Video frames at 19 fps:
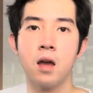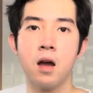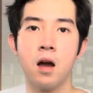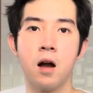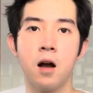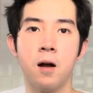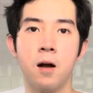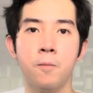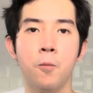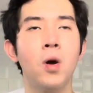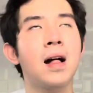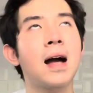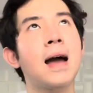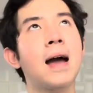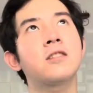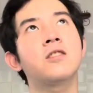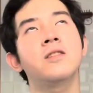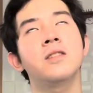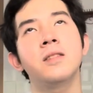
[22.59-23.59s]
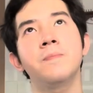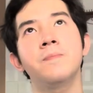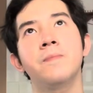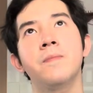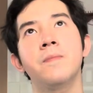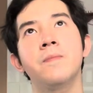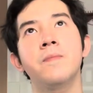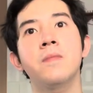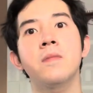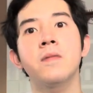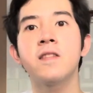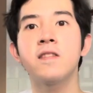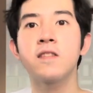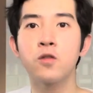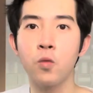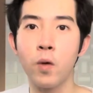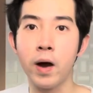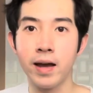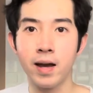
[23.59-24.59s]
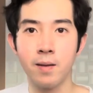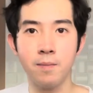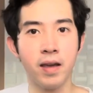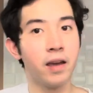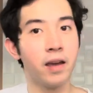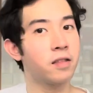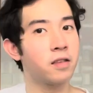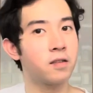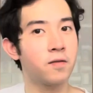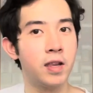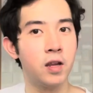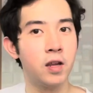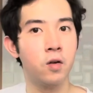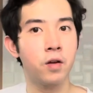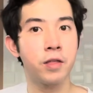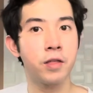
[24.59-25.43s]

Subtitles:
Well, actually, this is why I'm making this video.